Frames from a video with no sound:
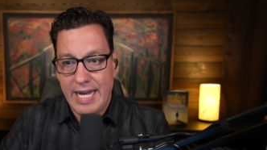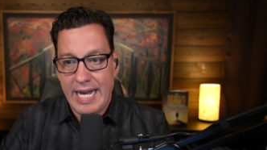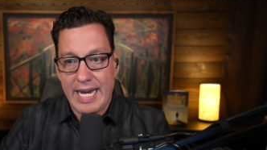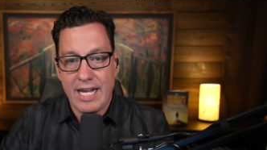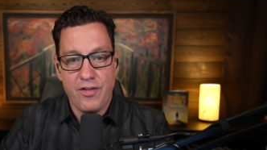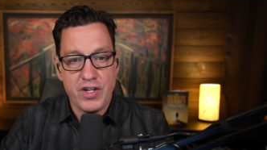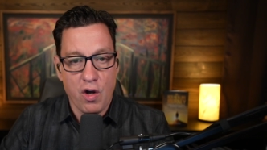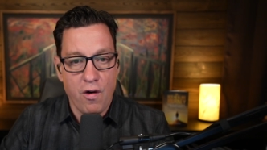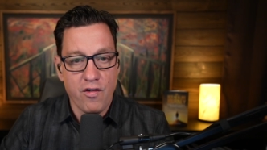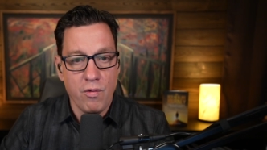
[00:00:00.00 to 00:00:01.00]
and I get this
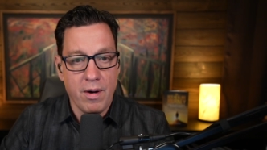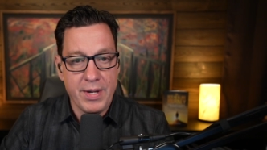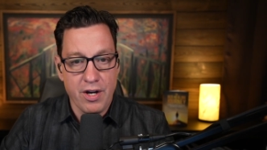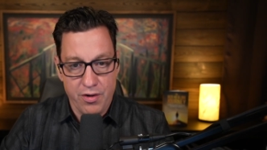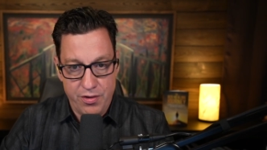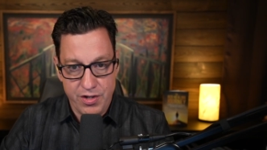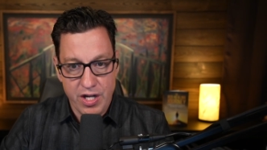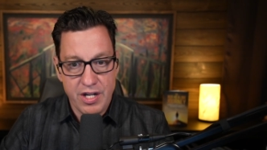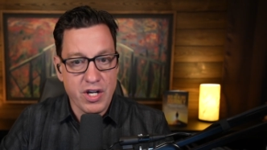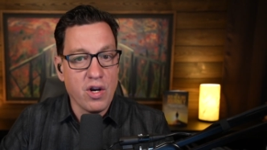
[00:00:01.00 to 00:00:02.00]
overwhelming urge
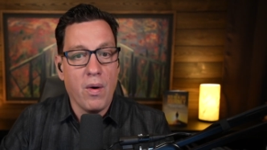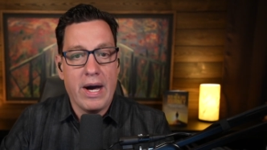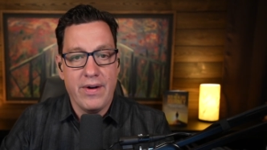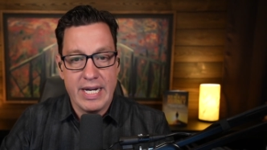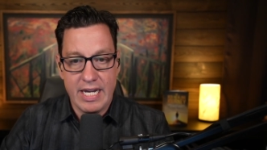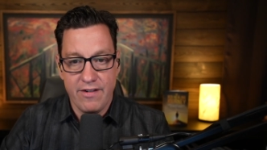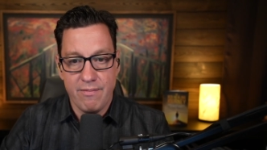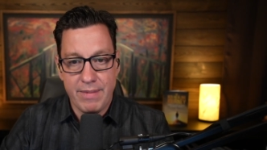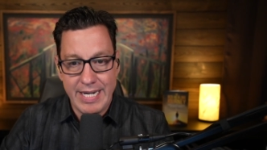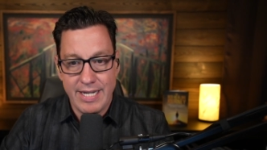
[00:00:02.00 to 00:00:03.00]
to go out and give
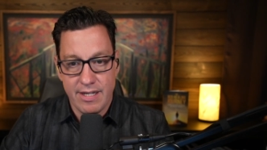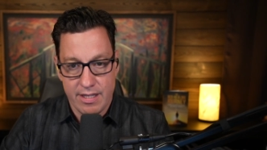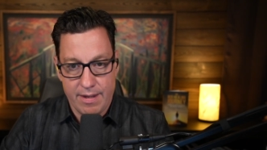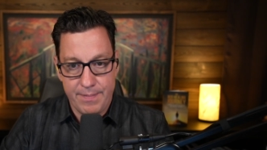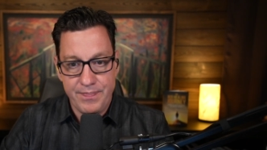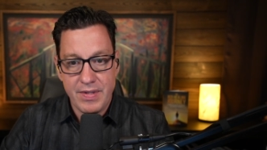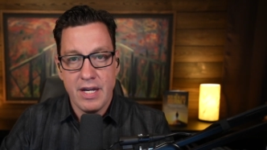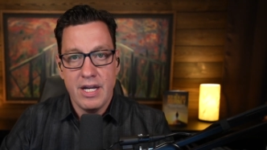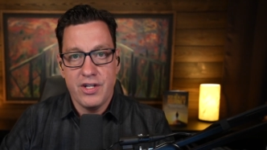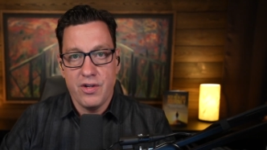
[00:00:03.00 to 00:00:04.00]
money to them.
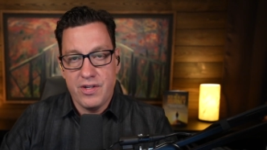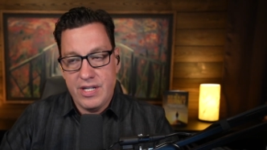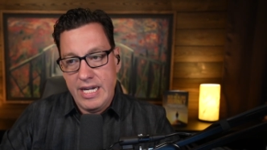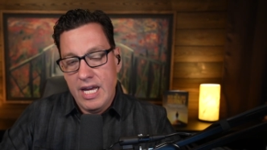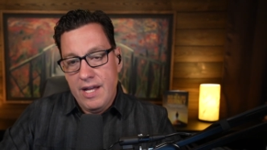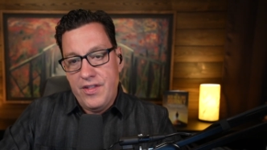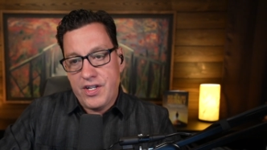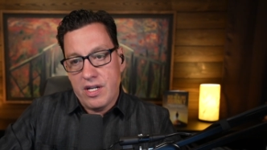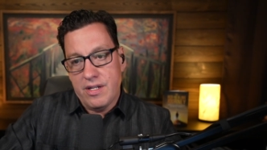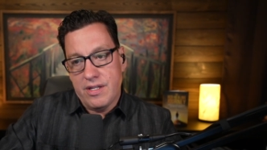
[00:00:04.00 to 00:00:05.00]
So see
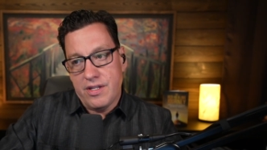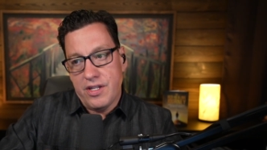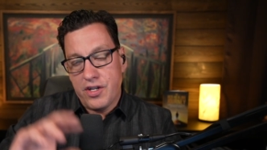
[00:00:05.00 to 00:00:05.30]
this the